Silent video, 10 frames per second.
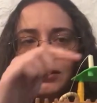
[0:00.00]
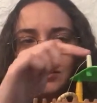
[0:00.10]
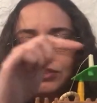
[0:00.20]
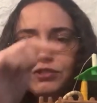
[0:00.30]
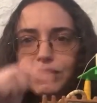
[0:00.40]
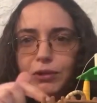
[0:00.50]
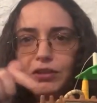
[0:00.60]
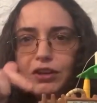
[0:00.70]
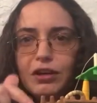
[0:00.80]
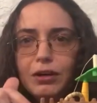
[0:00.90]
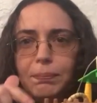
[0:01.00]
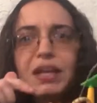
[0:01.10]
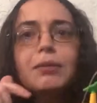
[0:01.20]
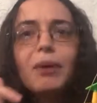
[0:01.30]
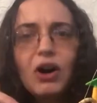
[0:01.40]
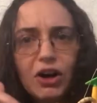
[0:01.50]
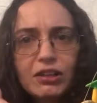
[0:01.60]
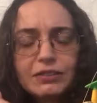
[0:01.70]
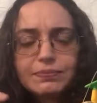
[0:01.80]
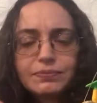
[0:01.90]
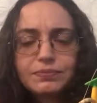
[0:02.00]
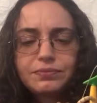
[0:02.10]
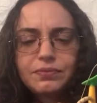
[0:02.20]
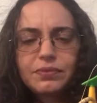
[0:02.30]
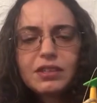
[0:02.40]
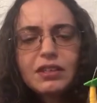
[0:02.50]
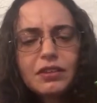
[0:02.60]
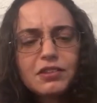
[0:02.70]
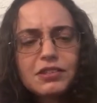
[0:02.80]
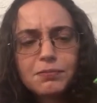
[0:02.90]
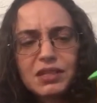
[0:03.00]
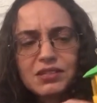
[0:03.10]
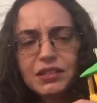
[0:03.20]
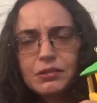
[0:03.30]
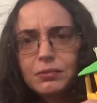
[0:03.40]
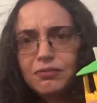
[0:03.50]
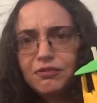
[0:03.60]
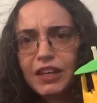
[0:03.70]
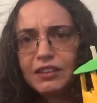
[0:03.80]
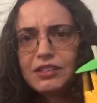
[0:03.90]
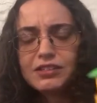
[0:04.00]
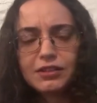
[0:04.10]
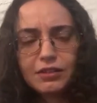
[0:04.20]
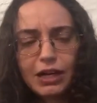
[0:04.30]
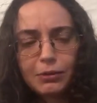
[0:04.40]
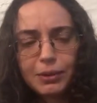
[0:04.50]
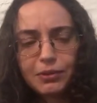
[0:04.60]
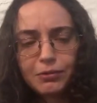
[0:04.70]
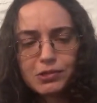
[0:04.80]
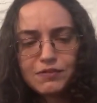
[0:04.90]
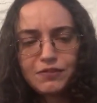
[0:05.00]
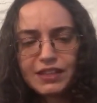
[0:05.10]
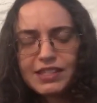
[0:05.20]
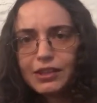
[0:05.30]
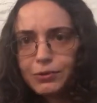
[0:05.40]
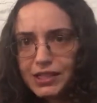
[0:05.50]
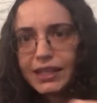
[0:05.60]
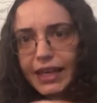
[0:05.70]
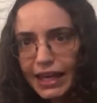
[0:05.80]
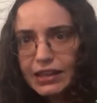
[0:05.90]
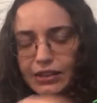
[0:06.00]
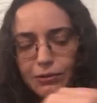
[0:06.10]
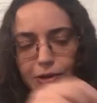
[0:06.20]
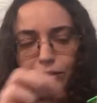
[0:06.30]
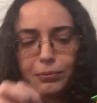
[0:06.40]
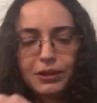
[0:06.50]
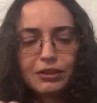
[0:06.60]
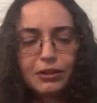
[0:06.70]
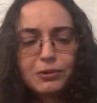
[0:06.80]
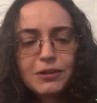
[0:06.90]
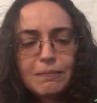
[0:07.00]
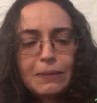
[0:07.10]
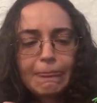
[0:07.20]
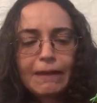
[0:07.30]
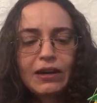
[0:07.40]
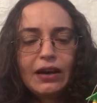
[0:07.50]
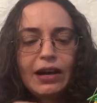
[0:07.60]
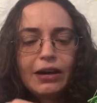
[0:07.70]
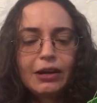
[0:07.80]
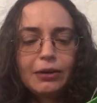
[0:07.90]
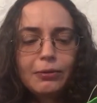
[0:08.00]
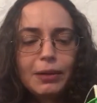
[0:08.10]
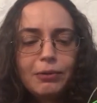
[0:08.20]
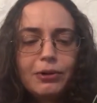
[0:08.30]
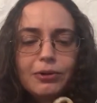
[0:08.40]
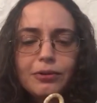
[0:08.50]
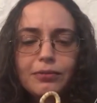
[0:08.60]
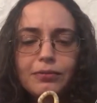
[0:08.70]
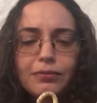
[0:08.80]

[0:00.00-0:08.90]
a string with a pink ball. This is missing some fence. I remember there was a fence and there was a gate that you could open and close. I remember